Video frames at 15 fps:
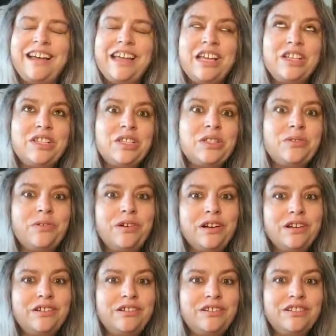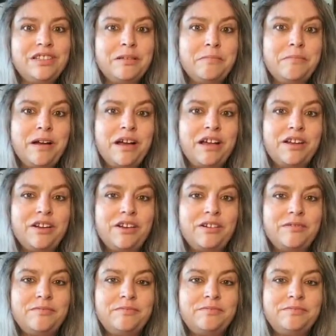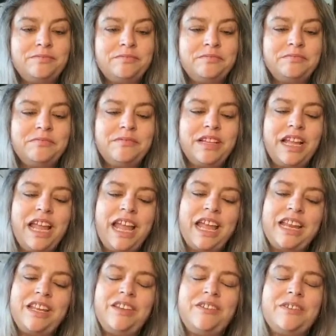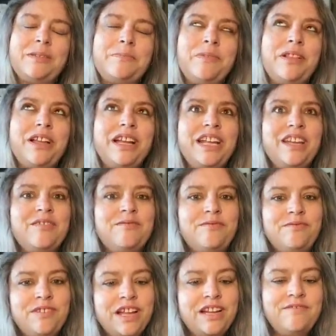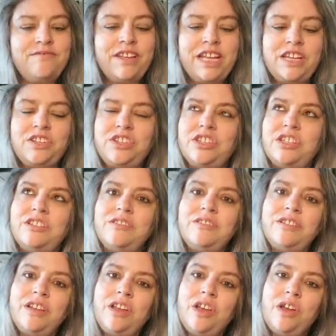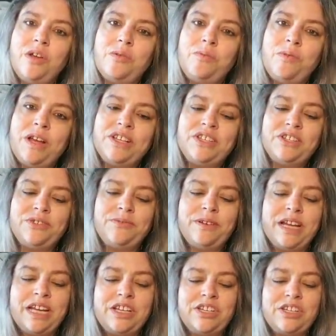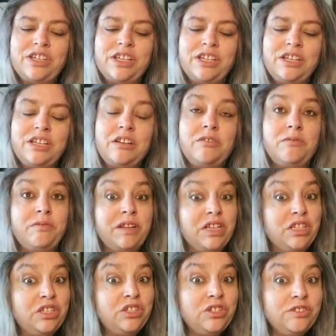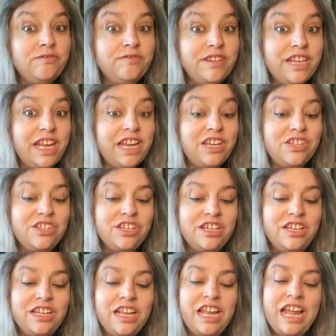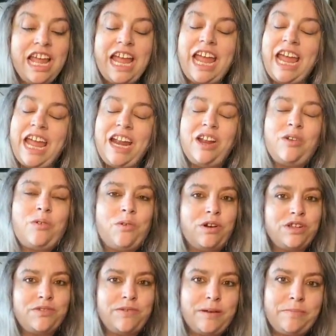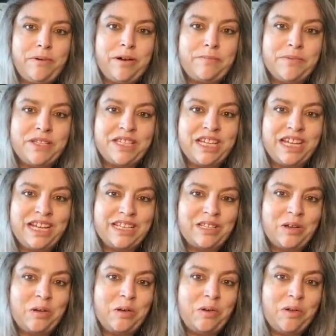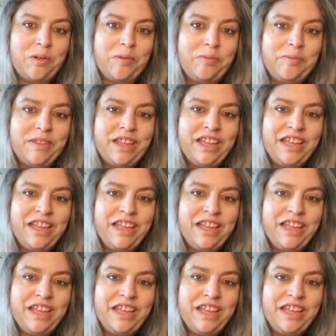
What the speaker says: historical to modern, and there's plenty of renovation, restoration, rejuvenation, and of course repurposing as a whole.